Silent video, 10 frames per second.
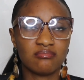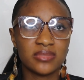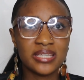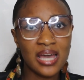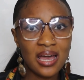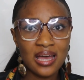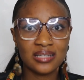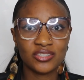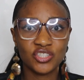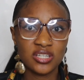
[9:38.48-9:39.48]

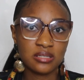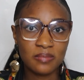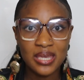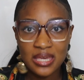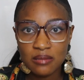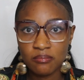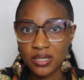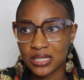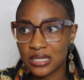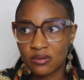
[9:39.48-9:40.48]
Yeah, she's making
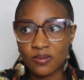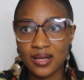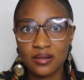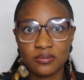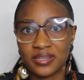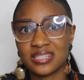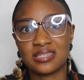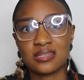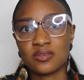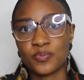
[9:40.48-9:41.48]
money while
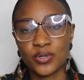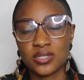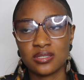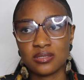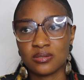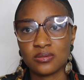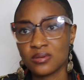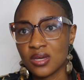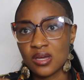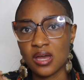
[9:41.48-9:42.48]
waiting to pursue
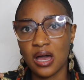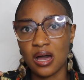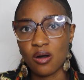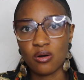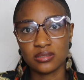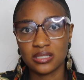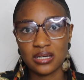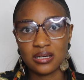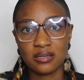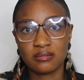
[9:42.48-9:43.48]

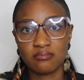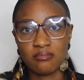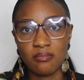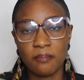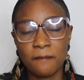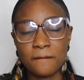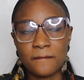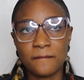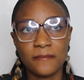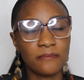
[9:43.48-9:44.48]
other
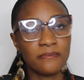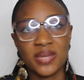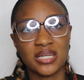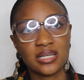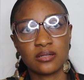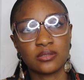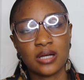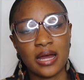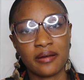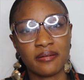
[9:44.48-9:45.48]
medical
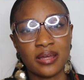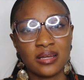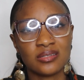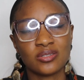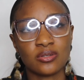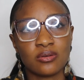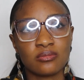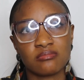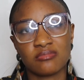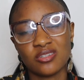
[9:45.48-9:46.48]
careers.
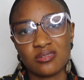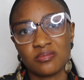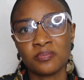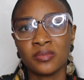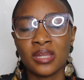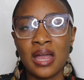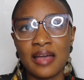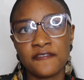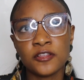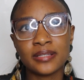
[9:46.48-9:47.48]
So, you know, I
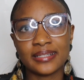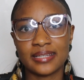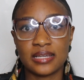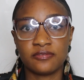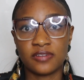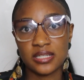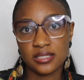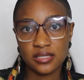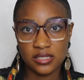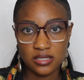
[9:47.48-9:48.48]
feel like the
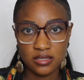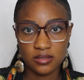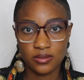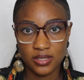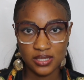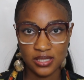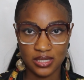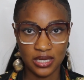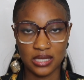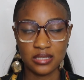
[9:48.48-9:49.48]
advantages to these
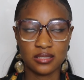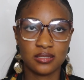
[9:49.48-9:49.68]
things.